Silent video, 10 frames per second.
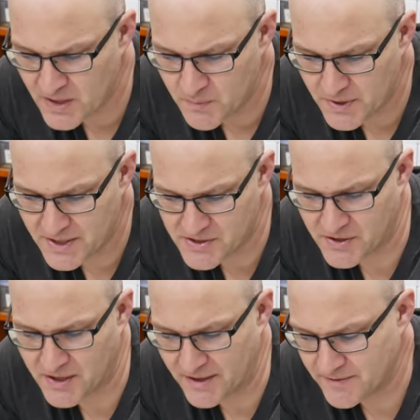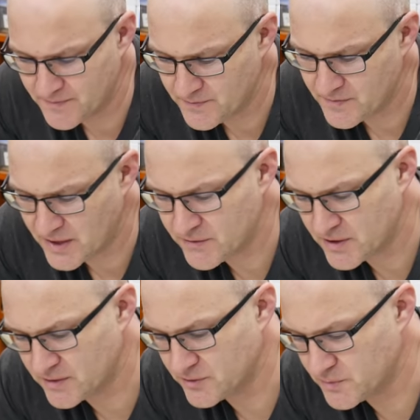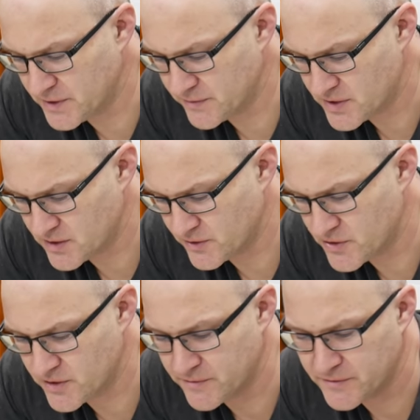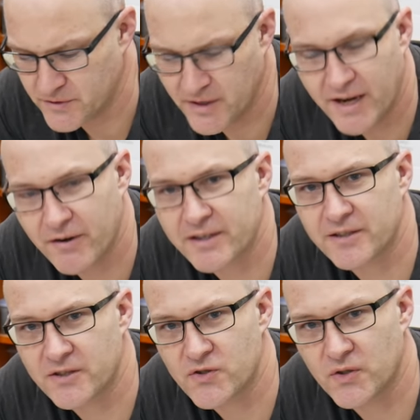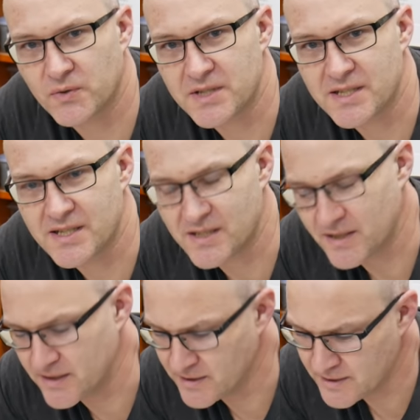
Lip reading: but that's okay. I've got a little bit of a solution for how I can control this easily.